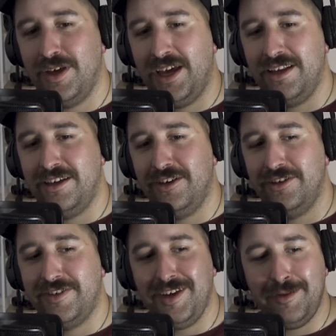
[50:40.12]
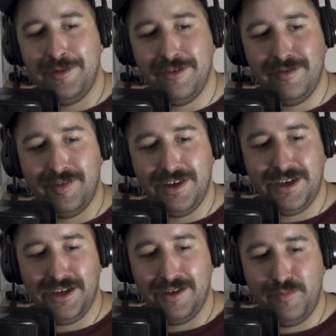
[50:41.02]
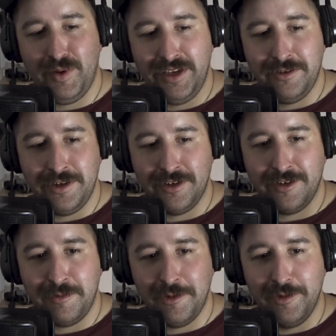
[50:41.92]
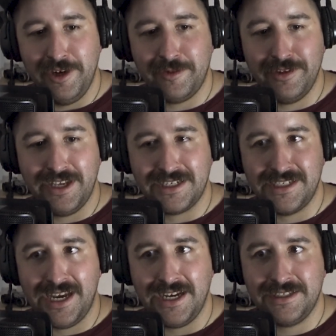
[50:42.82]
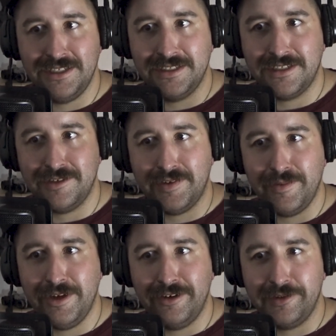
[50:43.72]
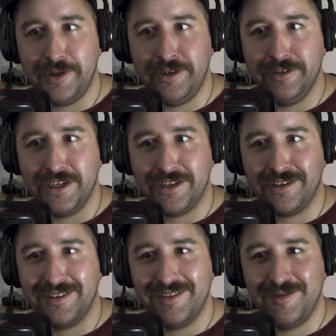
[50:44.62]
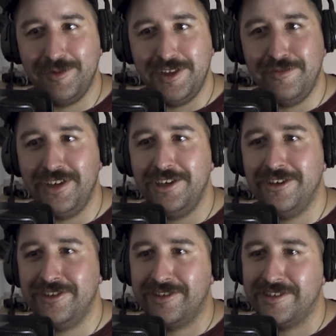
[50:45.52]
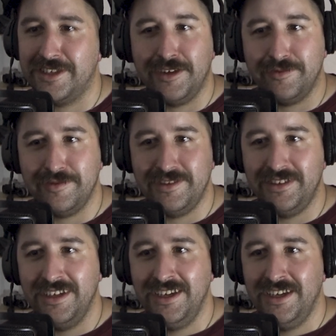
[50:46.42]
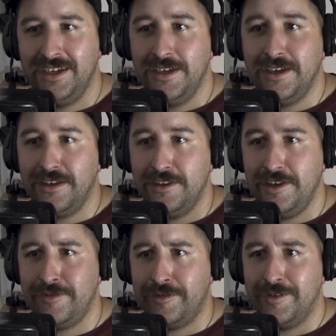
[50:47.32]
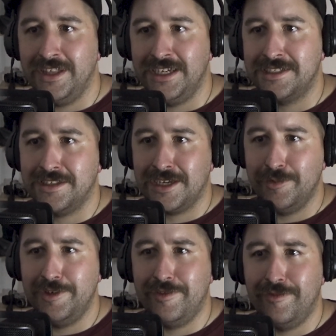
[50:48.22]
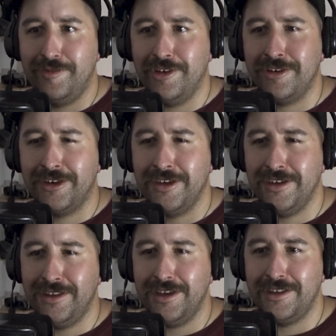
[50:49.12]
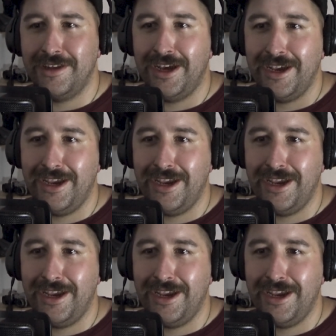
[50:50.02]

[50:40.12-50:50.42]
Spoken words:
You seem to have been doing a lot more work with like Stagsy and stuff up there as well, like with your videos and stuff. You even released like a bit of a vlog the other day.